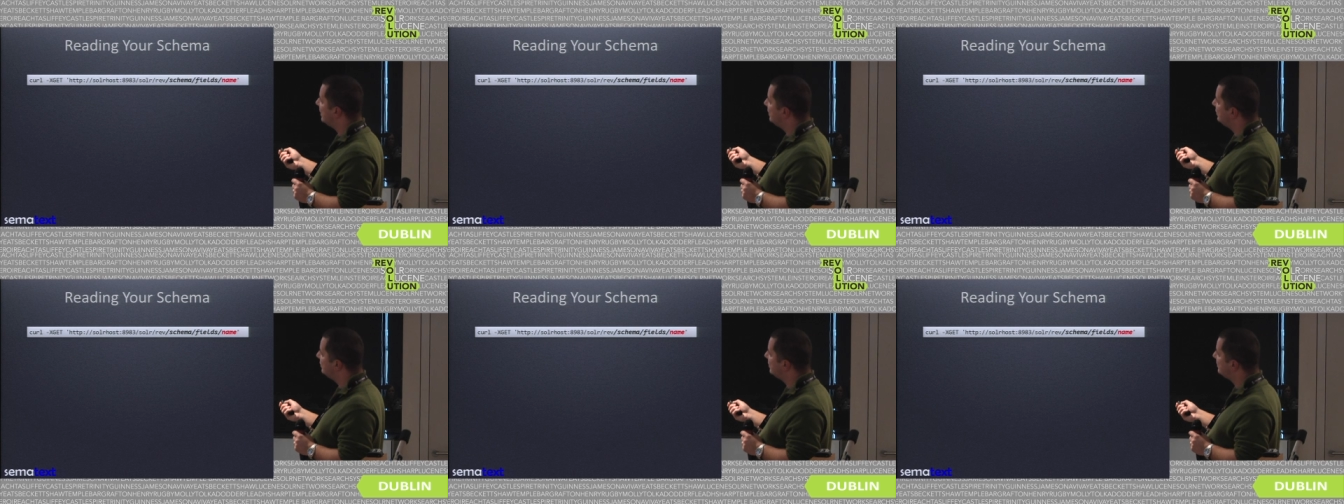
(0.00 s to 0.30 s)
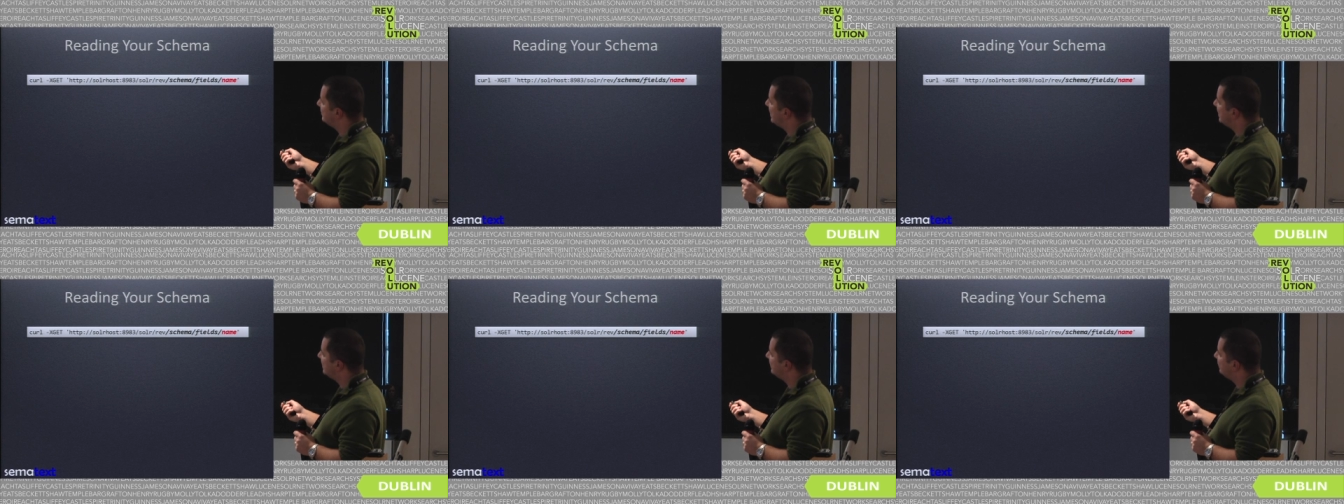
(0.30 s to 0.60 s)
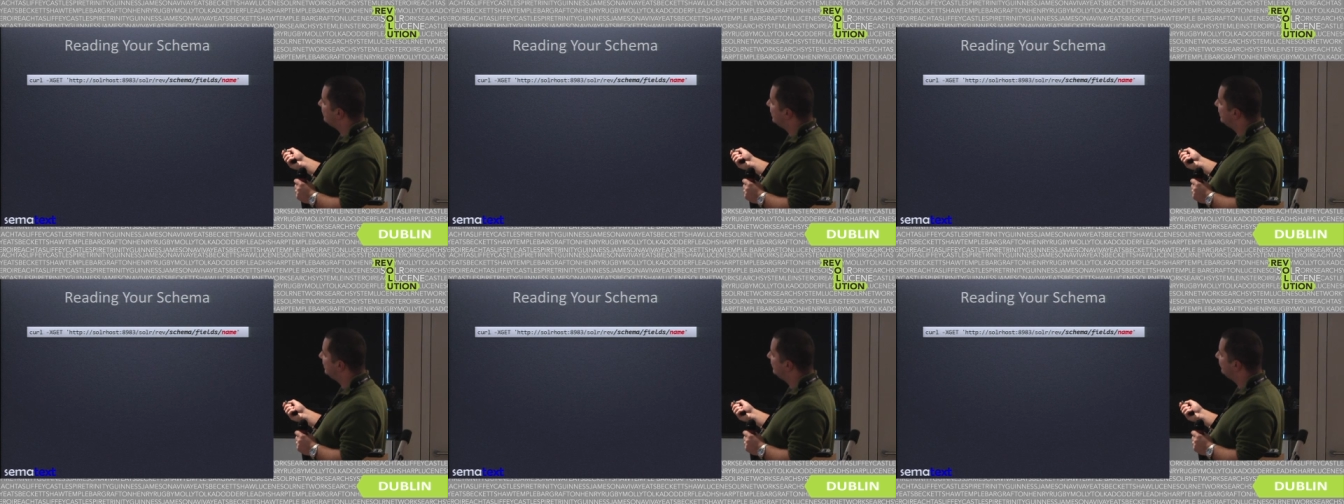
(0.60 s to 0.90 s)
and you
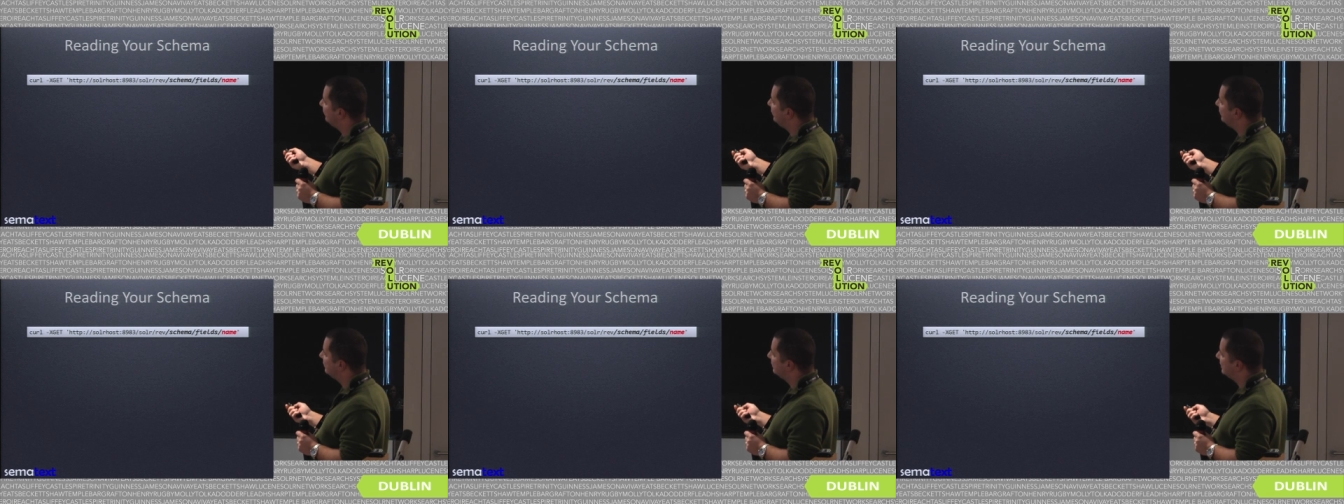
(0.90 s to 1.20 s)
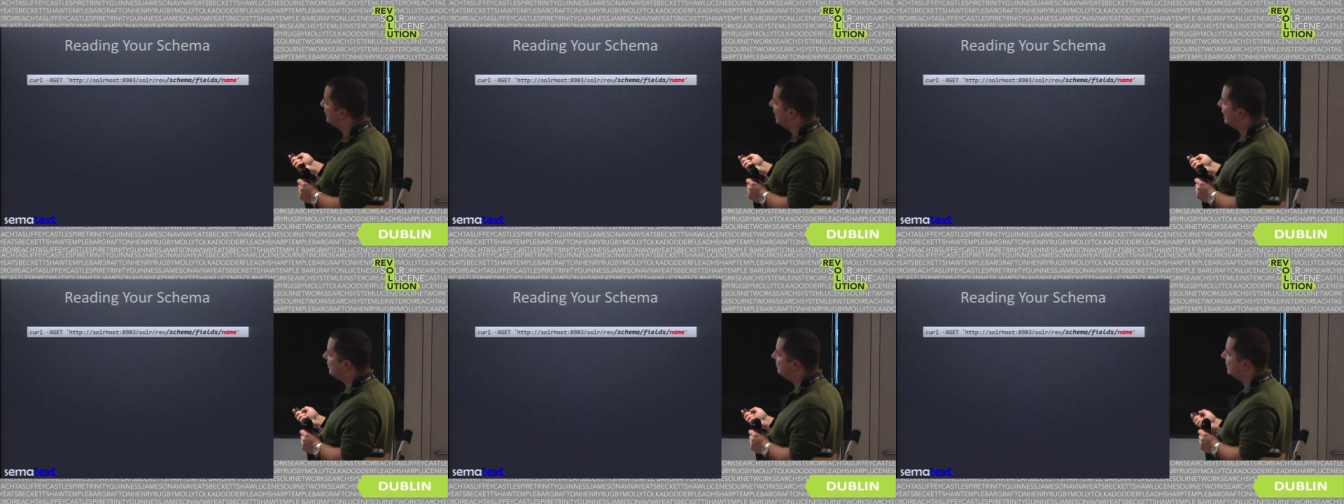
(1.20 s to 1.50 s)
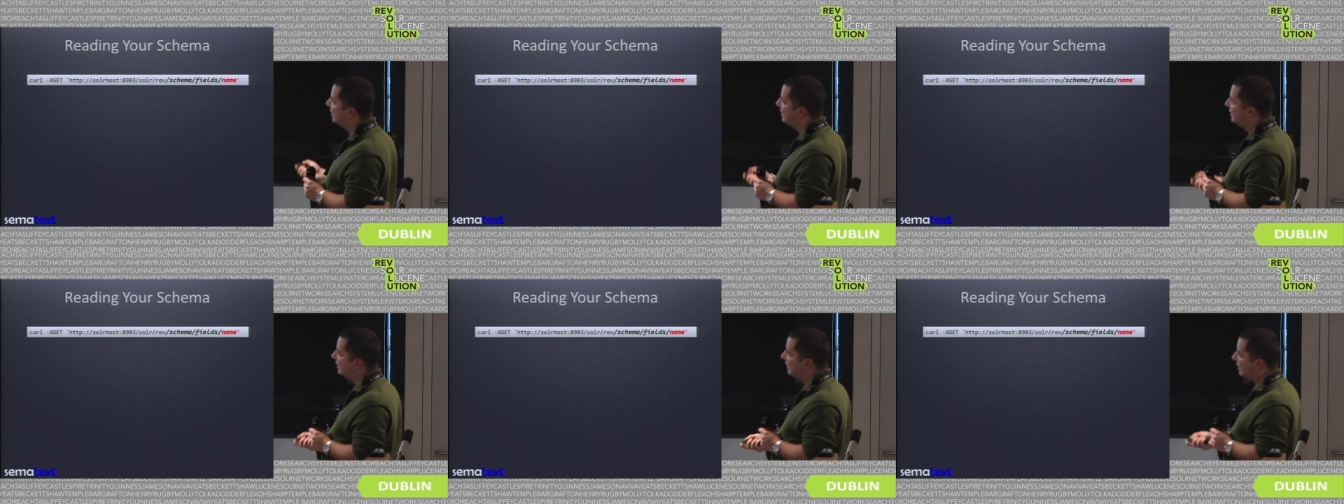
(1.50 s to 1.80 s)
specify the field name.
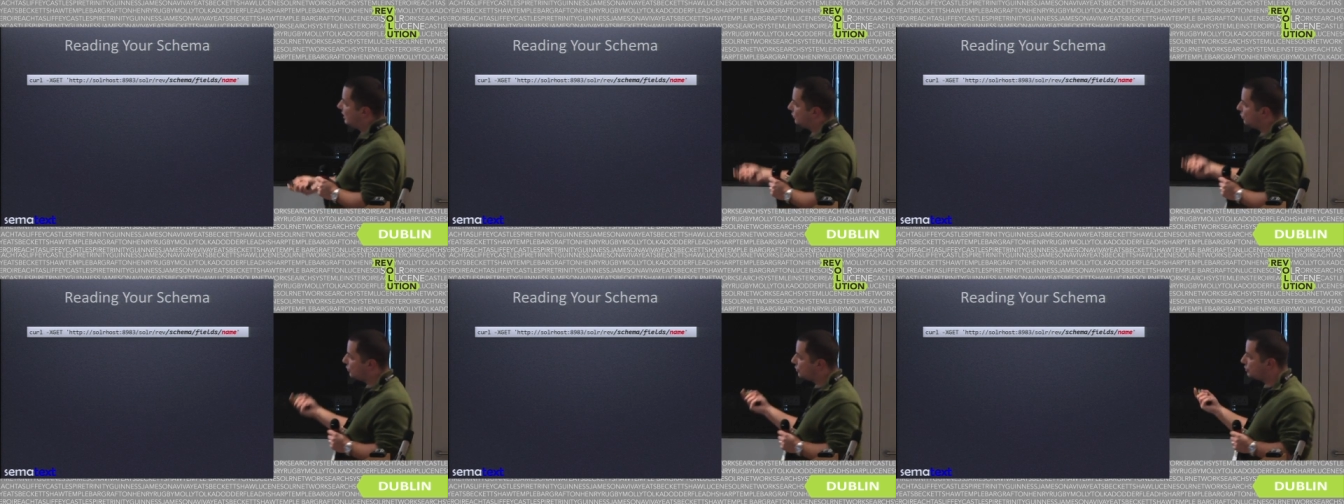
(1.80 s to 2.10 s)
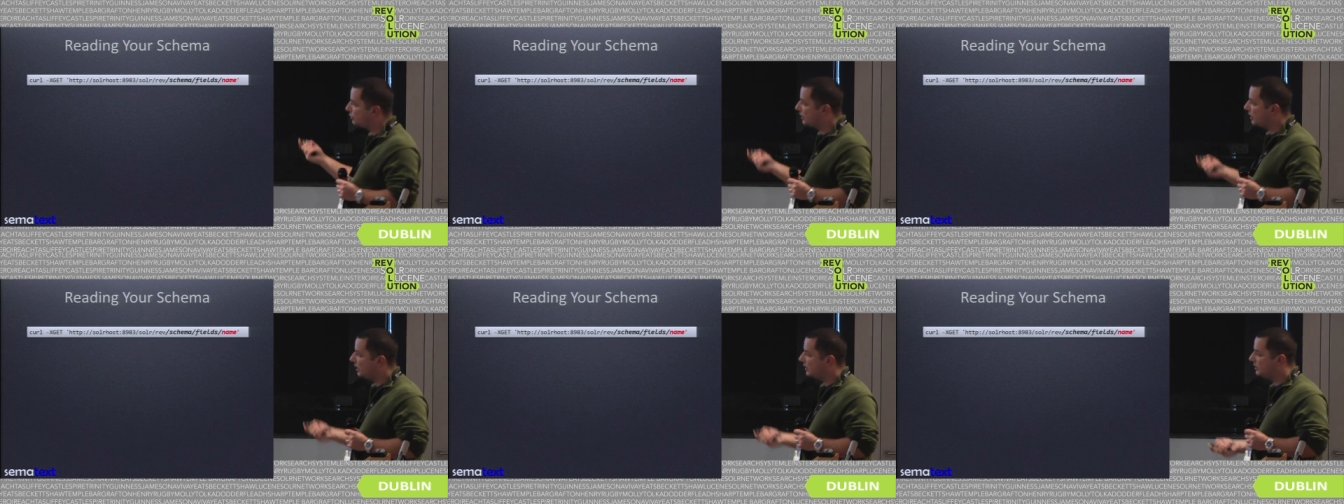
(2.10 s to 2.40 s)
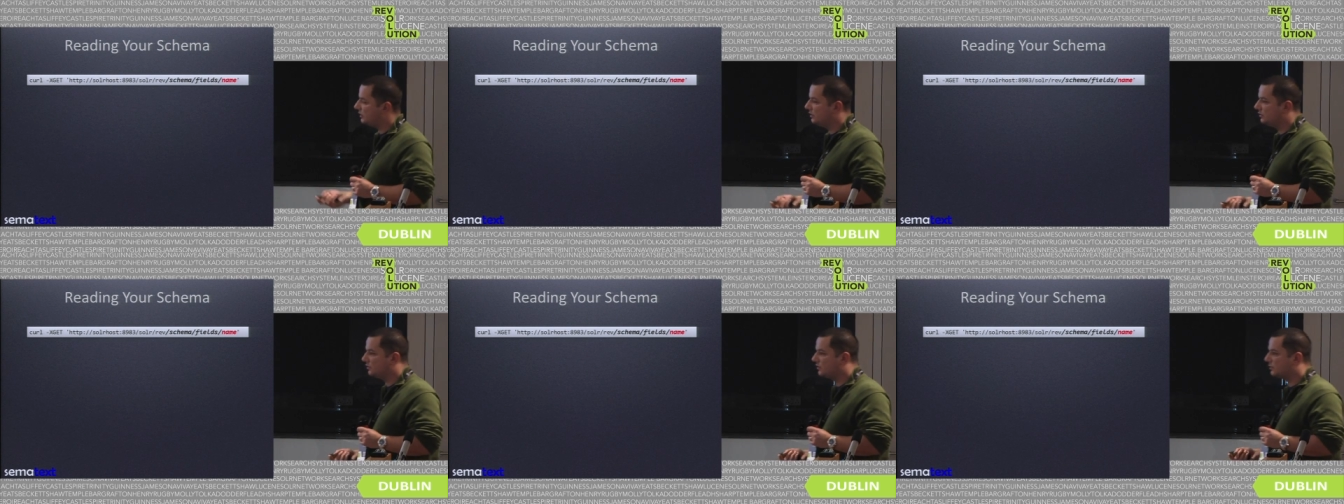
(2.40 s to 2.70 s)
And what you
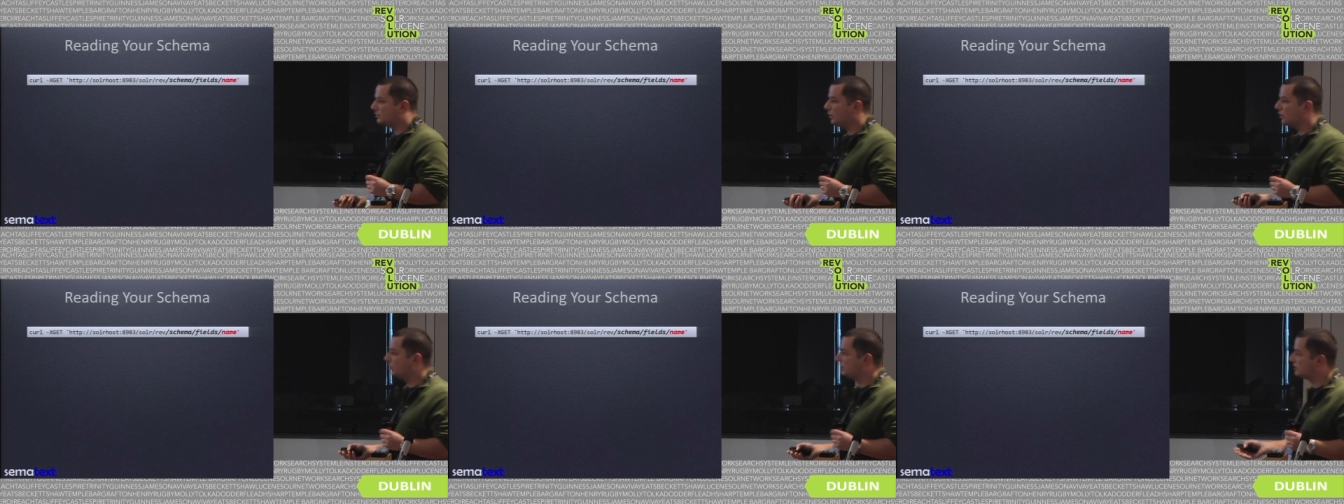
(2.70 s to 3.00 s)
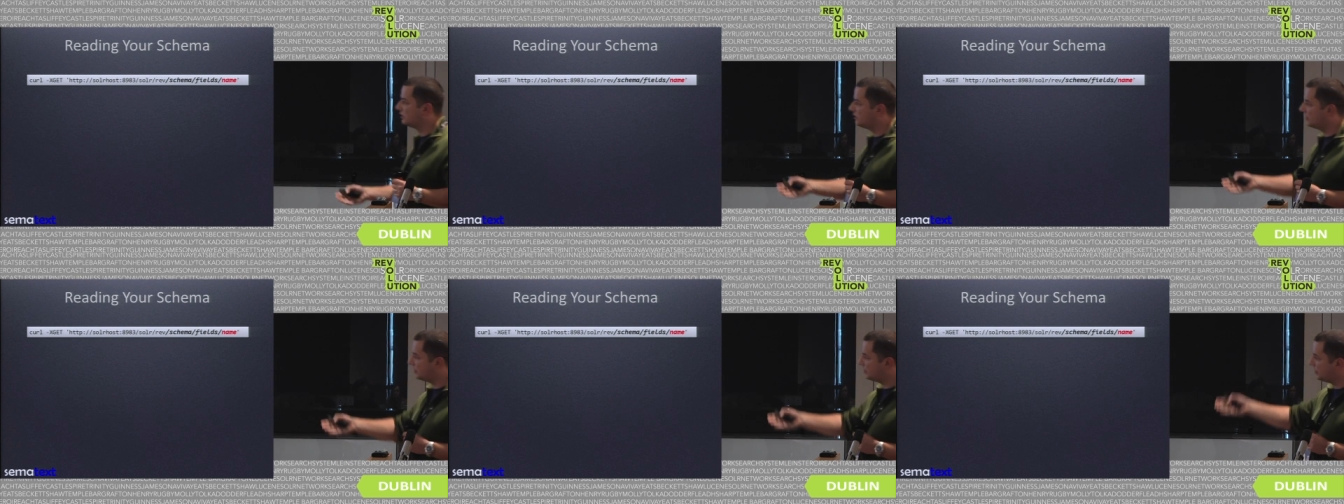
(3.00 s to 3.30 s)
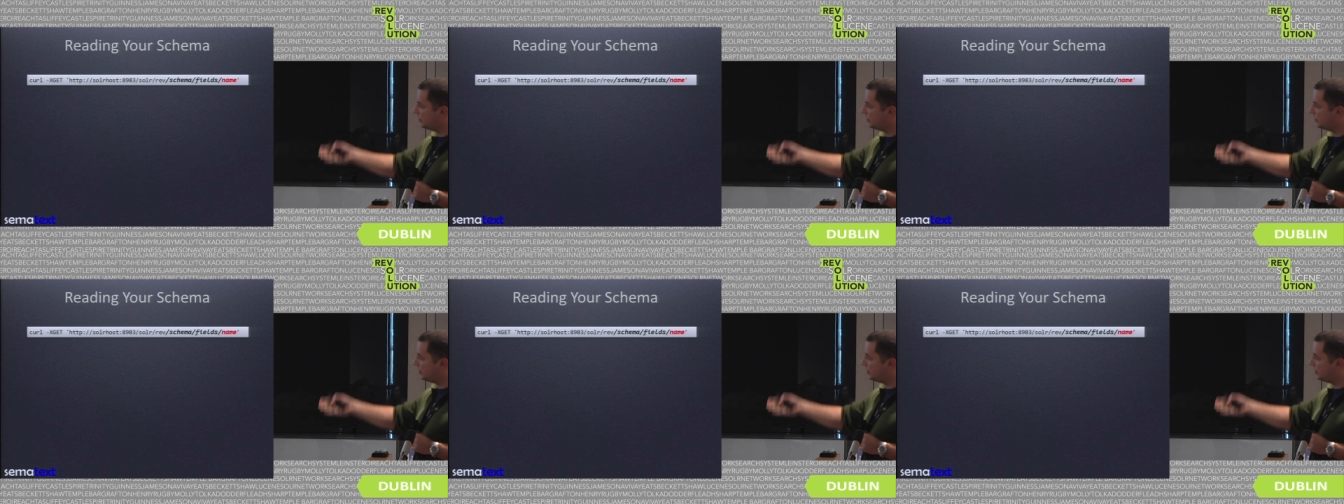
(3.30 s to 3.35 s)
get in response is a